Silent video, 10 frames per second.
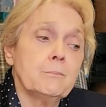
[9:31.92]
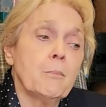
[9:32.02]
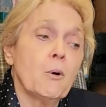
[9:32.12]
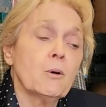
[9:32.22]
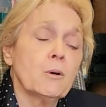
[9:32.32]

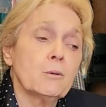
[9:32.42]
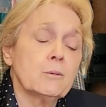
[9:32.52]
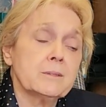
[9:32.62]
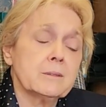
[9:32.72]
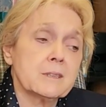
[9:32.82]

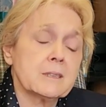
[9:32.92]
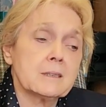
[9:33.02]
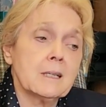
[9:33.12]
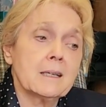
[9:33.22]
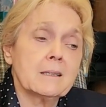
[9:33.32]
borrowed,
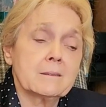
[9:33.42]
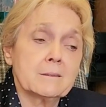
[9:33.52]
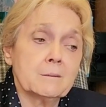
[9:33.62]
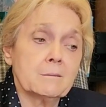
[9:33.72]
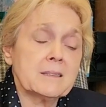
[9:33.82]
just
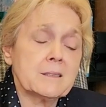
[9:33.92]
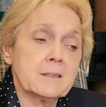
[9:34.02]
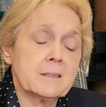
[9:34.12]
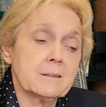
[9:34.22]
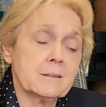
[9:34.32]
like the
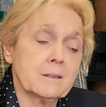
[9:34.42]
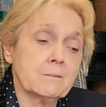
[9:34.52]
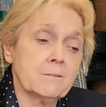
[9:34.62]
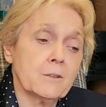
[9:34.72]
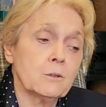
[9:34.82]
rest
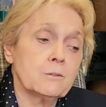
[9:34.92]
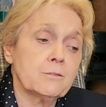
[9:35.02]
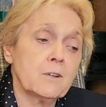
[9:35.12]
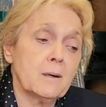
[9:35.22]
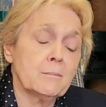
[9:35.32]
that flowed
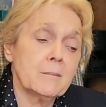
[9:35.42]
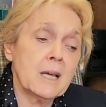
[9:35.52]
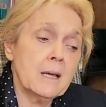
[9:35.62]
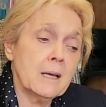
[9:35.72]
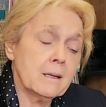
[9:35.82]
from
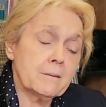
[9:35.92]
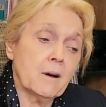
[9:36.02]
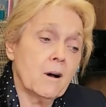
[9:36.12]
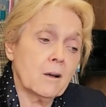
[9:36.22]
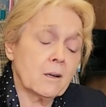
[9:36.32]
the
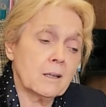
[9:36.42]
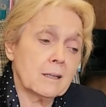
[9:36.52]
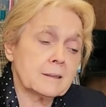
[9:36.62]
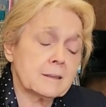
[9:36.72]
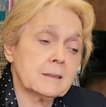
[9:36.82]

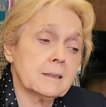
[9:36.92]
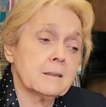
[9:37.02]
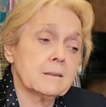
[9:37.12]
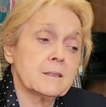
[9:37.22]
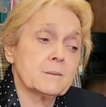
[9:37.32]
Holocaust,
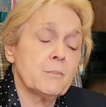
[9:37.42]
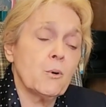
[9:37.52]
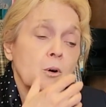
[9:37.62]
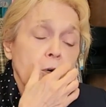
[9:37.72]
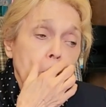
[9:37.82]
is
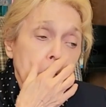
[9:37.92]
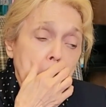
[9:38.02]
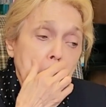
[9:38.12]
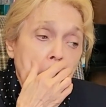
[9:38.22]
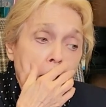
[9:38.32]
borrowed
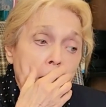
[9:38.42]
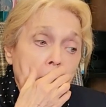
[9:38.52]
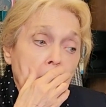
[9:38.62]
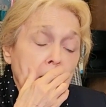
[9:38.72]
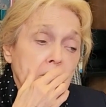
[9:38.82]

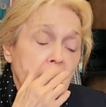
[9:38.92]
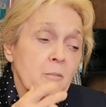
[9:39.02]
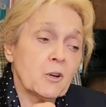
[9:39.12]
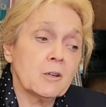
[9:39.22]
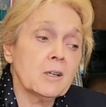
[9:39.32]

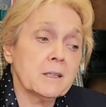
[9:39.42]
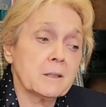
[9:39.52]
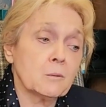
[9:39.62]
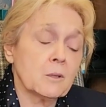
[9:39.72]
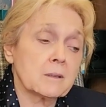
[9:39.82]
from
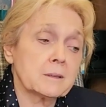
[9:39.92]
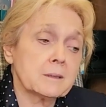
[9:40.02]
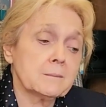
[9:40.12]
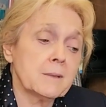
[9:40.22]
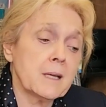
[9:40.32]
earlier
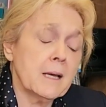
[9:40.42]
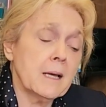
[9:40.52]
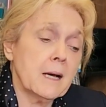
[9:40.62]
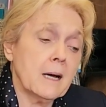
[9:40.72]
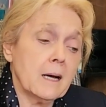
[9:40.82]
works
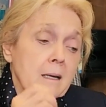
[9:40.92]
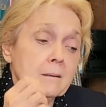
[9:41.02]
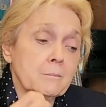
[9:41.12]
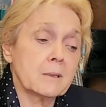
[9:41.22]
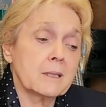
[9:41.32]

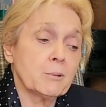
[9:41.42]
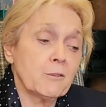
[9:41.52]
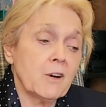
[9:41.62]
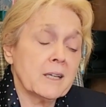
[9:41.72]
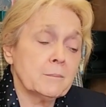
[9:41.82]

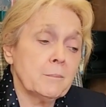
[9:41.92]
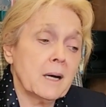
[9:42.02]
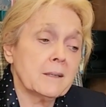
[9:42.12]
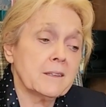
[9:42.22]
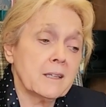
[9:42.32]
provided
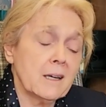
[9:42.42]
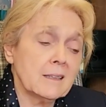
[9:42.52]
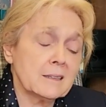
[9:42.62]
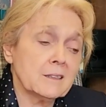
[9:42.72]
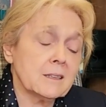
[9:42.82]
by
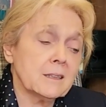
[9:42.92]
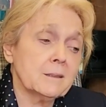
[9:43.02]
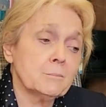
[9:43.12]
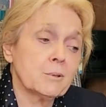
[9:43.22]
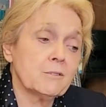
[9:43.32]

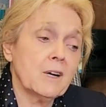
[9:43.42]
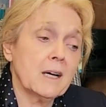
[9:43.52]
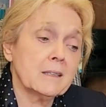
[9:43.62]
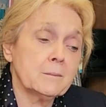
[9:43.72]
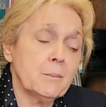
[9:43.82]
theology,
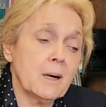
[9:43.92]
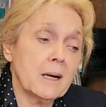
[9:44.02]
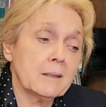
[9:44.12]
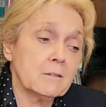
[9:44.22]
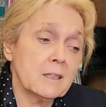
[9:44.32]
provided
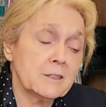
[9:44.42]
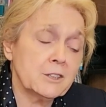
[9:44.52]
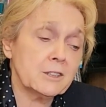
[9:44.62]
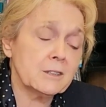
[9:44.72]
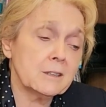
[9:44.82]
by
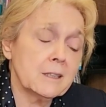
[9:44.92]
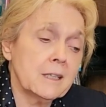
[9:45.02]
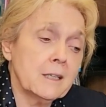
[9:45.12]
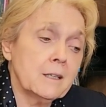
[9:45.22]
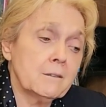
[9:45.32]
religion,
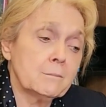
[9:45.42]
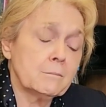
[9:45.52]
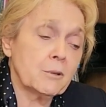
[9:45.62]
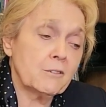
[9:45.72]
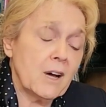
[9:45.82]

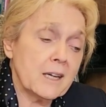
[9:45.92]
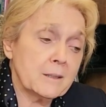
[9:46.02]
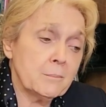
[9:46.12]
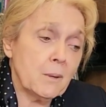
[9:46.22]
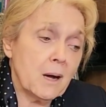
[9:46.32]

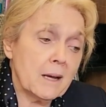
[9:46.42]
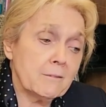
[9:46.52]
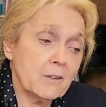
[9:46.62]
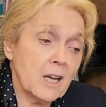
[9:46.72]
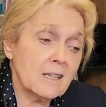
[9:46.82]
provided by
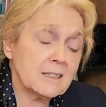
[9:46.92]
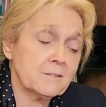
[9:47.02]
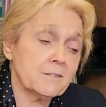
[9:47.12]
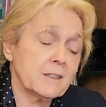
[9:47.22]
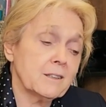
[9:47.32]

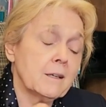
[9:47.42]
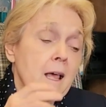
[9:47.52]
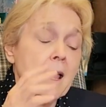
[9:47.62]
philosophy,